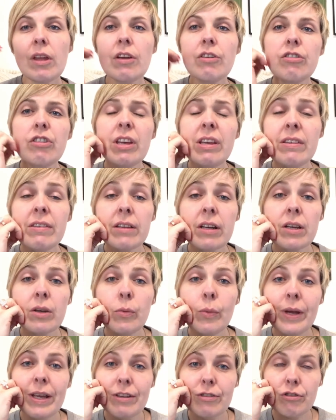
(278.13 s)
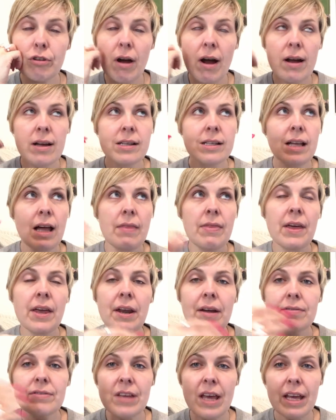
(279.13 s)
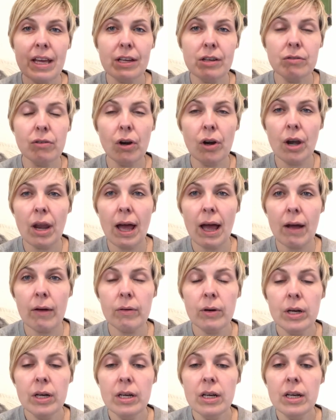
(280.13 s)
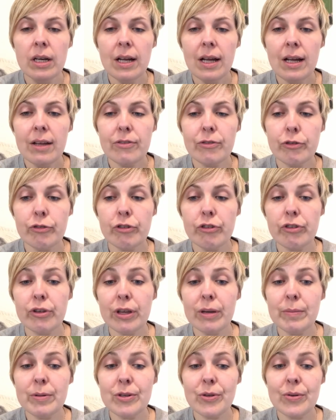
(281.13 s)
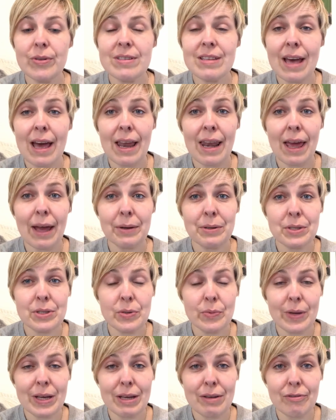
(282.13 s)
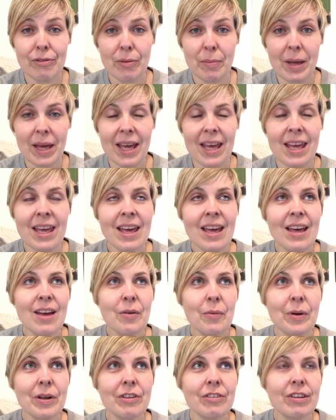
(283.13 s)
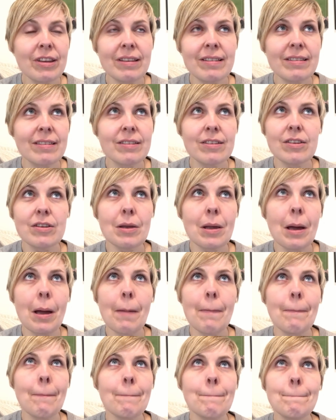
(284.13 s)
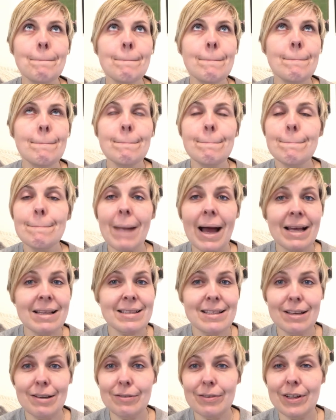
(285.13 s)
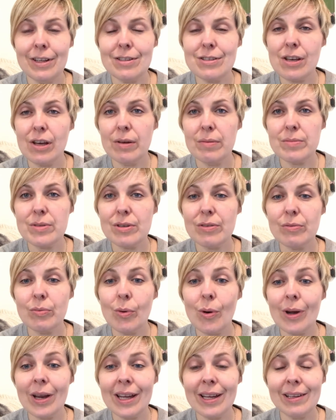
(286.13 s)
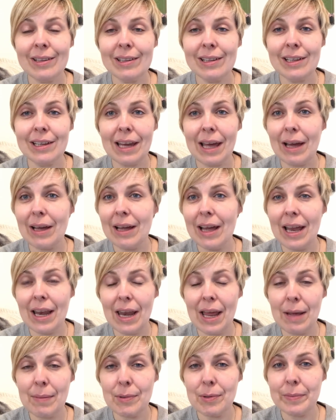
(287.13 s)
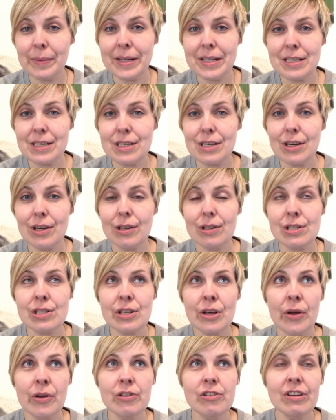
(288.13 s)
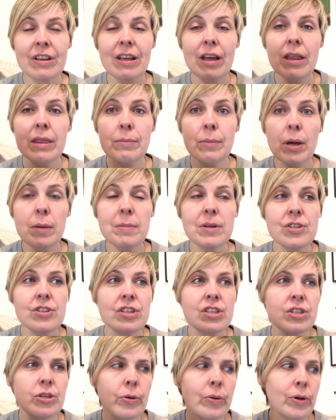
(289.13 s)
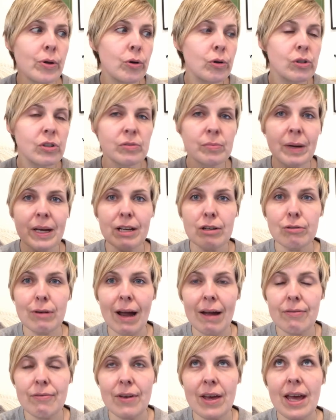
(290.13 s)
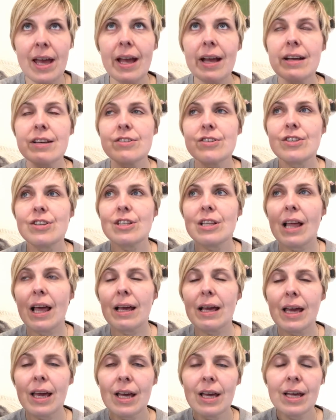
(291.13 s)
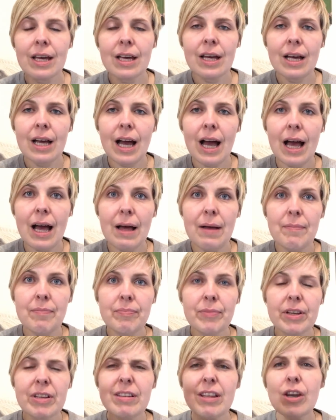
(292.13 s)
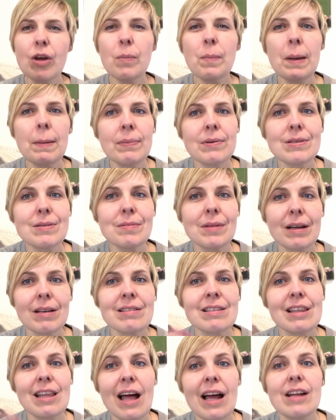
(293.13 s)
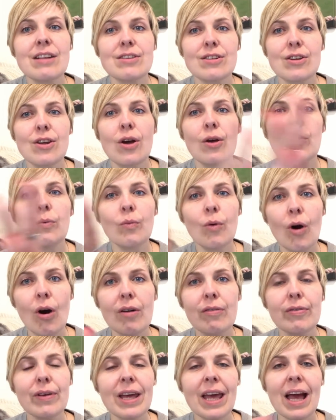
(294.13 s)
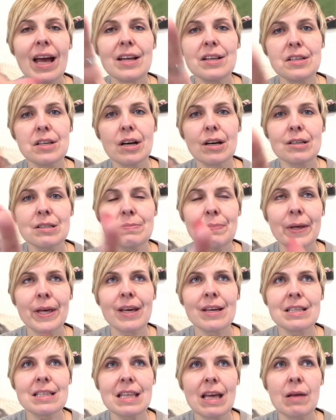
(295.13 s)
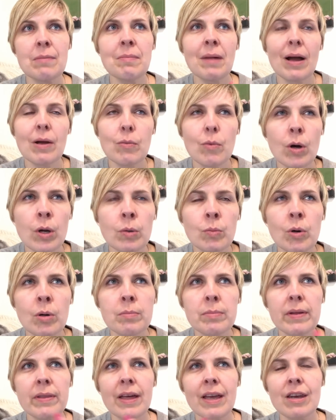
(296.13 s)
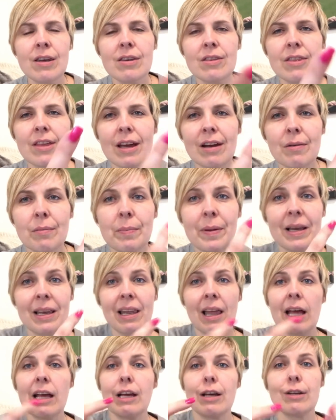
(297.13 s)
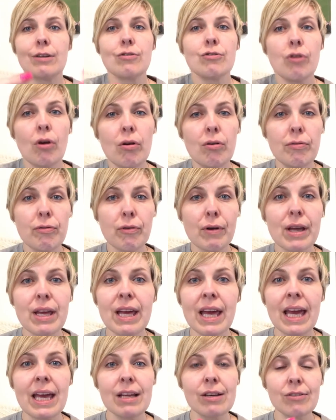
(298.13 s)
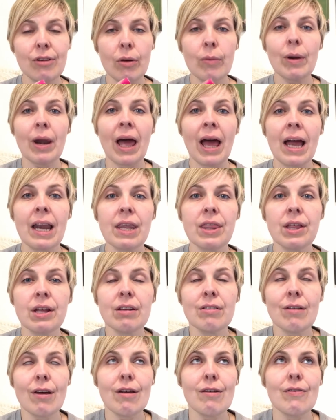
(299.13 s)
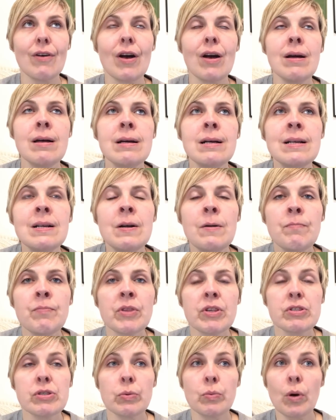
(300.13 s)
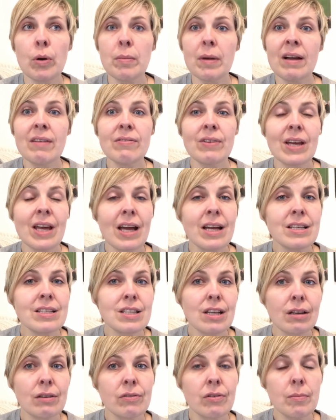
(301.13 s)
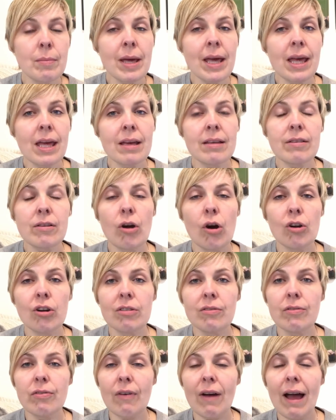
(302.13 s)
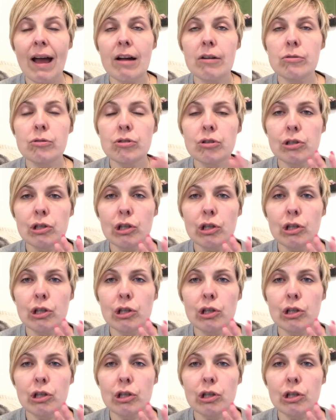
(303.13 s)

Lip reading: she's done a week's trial, and then I've taken her on now, so she's going to be doing 10 hours a week for me, which is massive in terms of what it'll enable me to do. So at the moment she's doing all of my graphics. She's like, because I know people sometimes like to know what a VA does, because they might want one but then they're a bit like control freaky and don't want to hand things over. So what my VA has done for me is gone and found